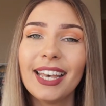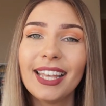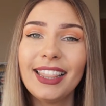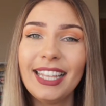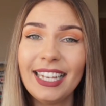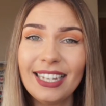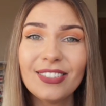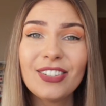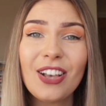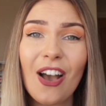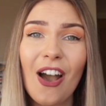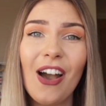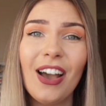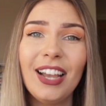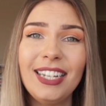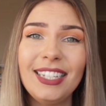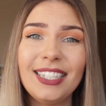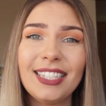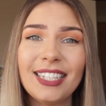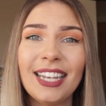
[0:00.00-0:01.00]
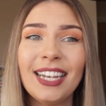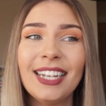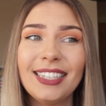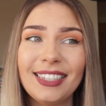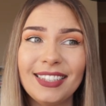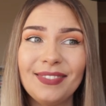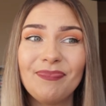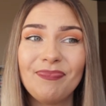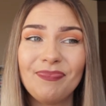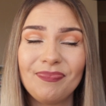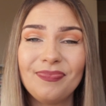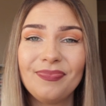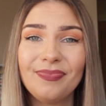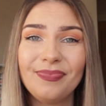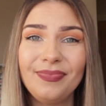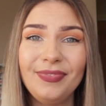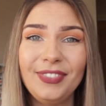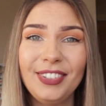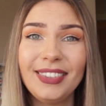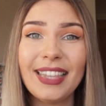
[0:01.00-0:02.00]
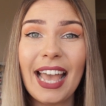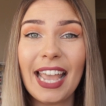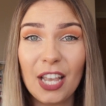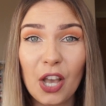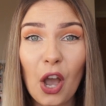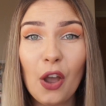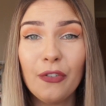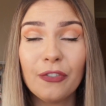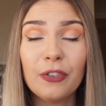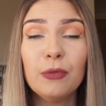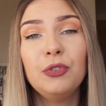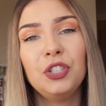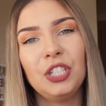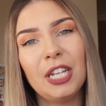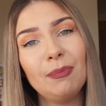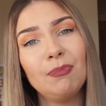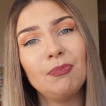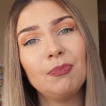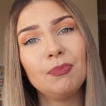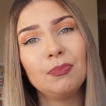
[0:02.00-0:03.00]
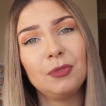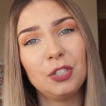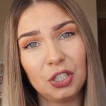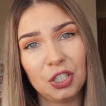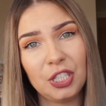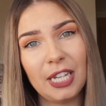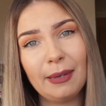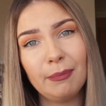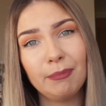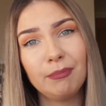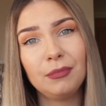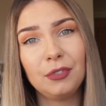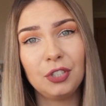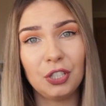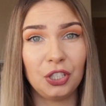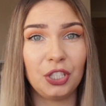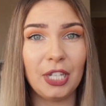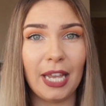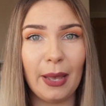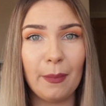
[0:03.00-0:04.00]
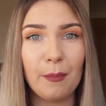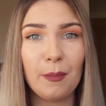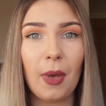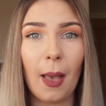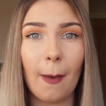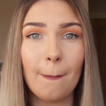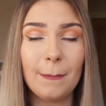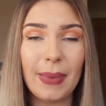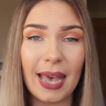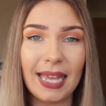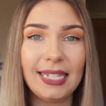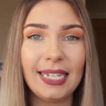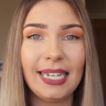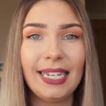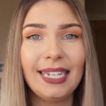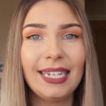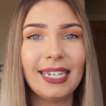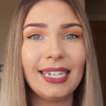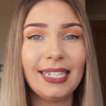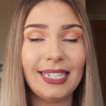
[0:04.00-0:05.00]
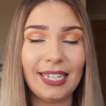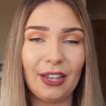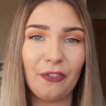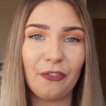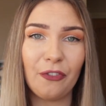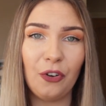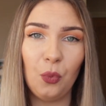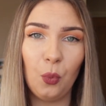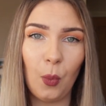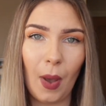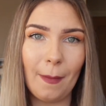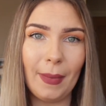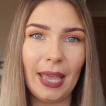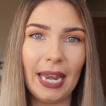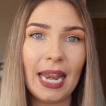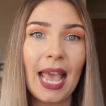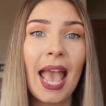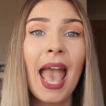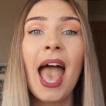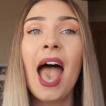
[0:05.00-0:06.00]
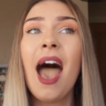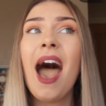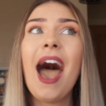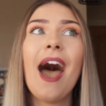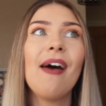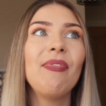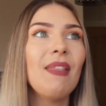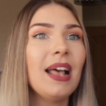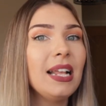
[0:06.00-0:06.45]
These guys, they go from ship to ship to ship, bedding different women. And